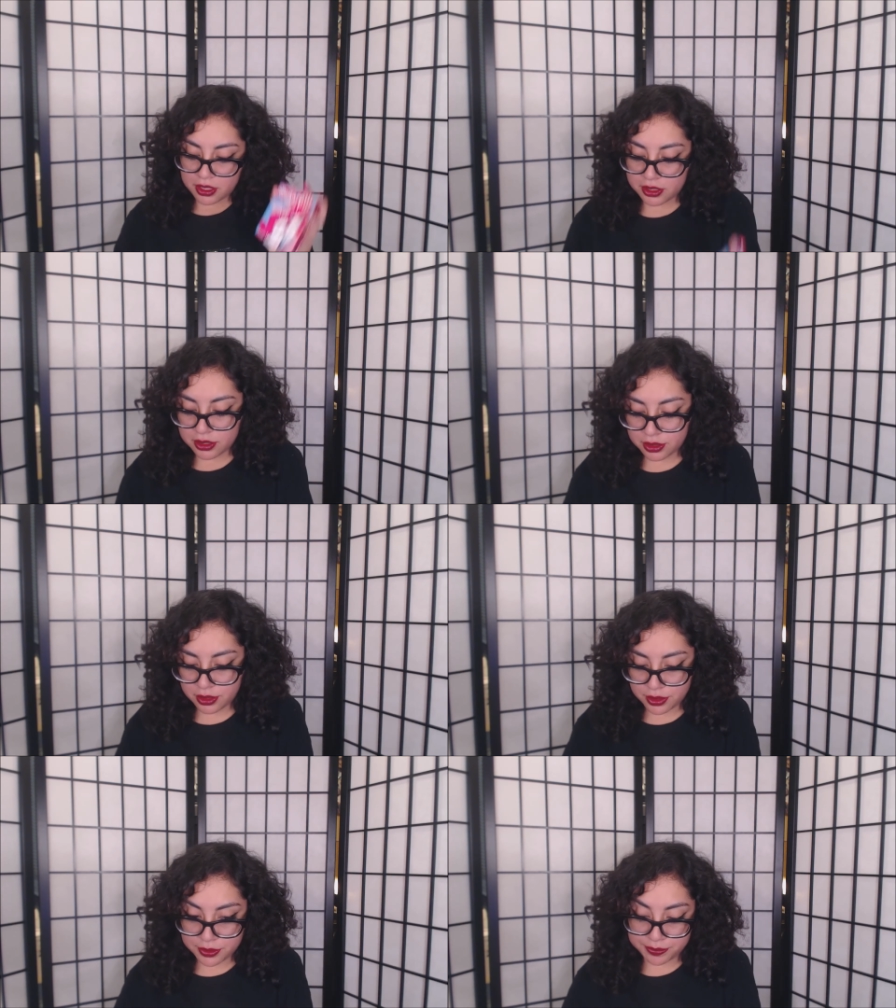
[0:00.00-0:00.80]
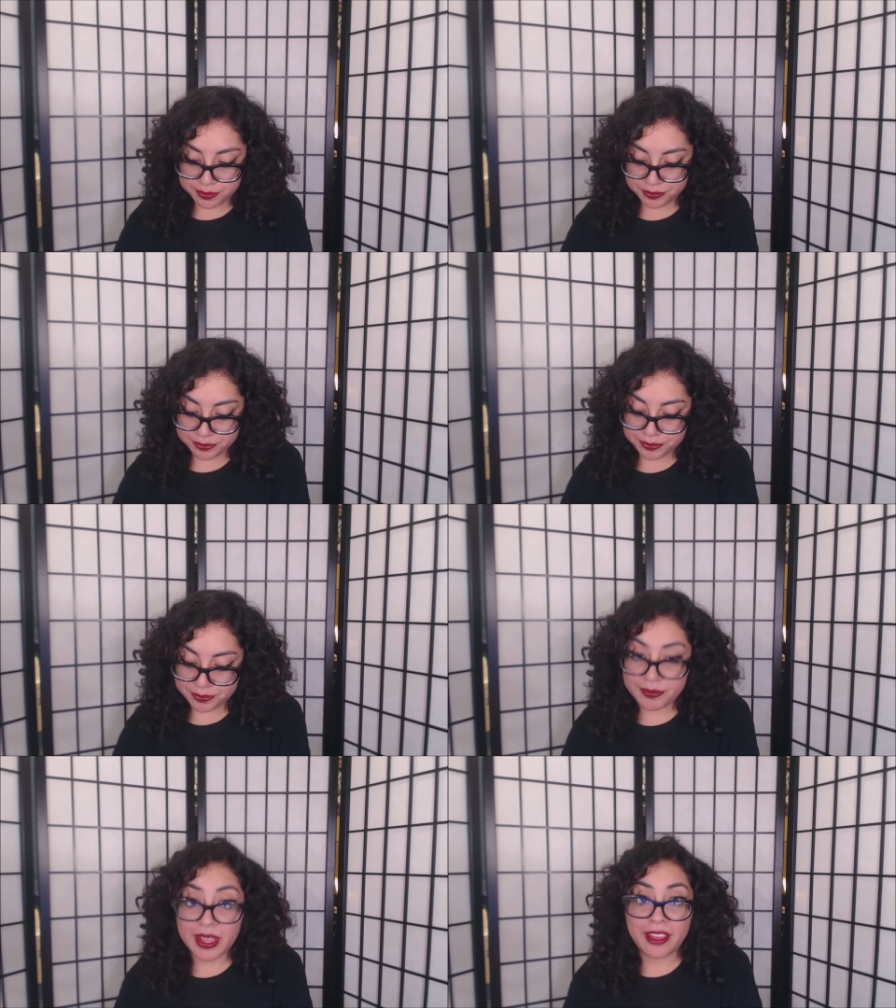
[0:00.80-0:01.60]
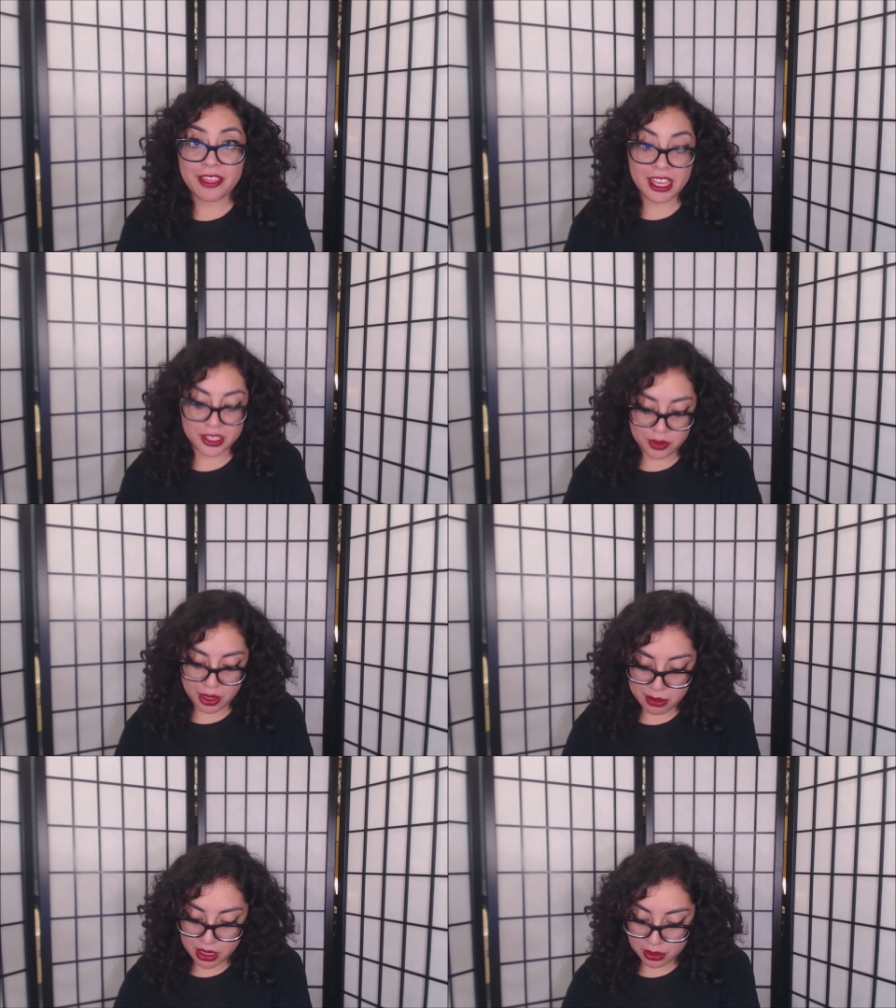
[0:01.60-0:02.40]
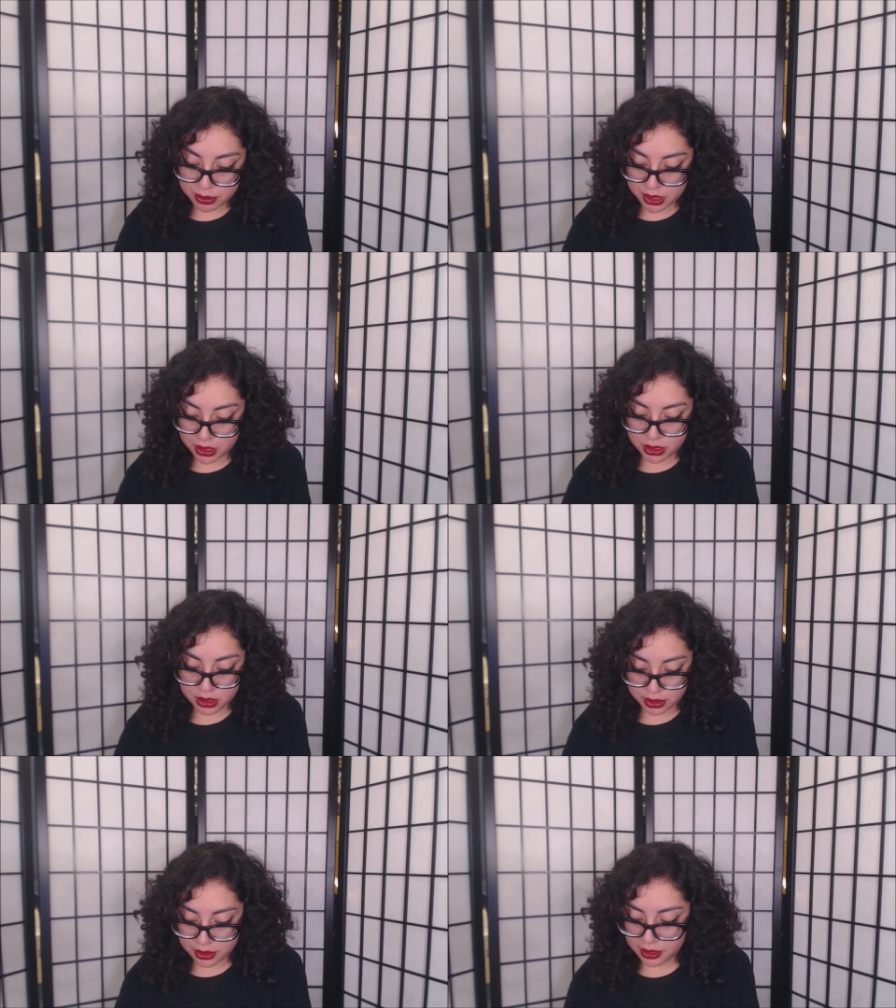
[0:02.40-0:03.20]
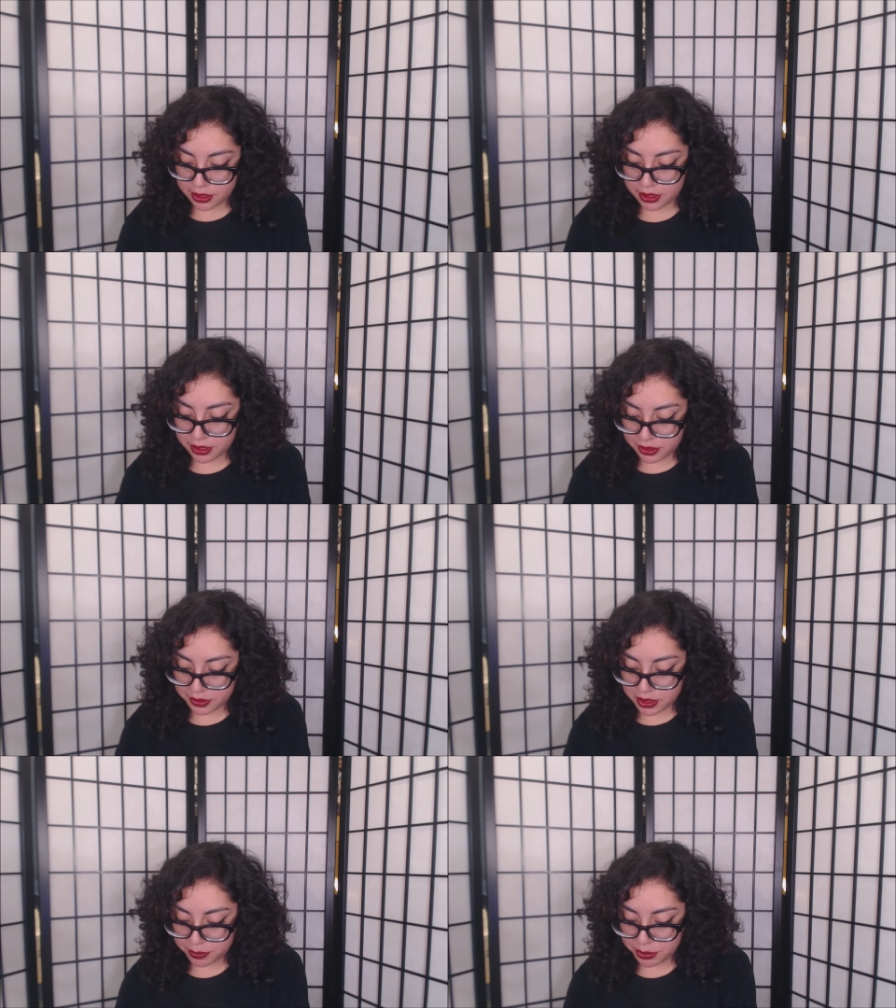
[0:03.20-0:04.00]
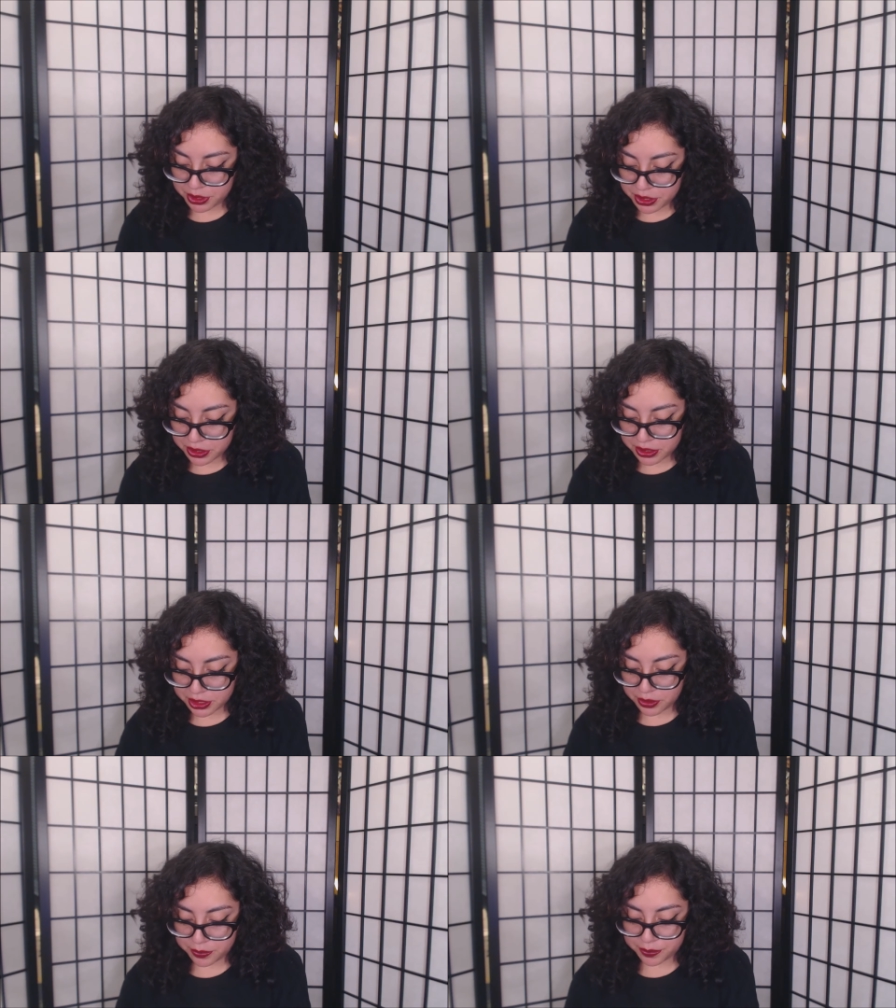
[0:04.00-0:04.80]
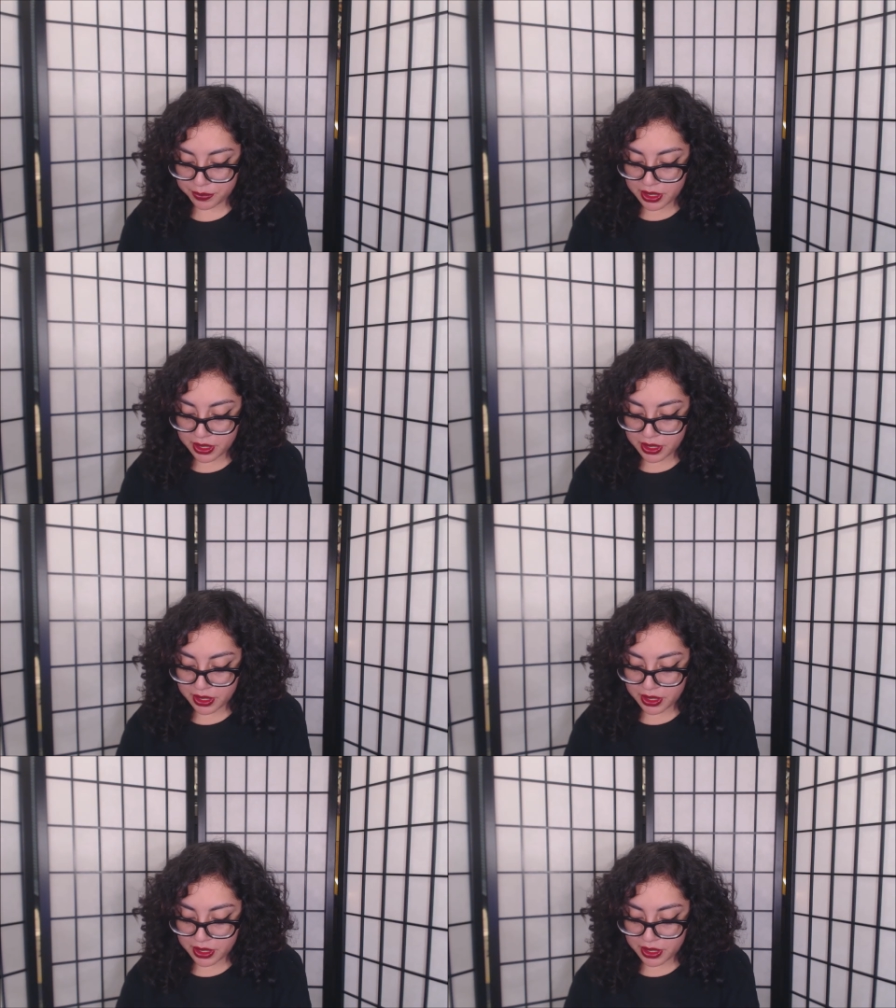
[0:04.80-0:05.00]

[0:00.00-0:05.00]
So that's why I bought it because it was a pretty good deal.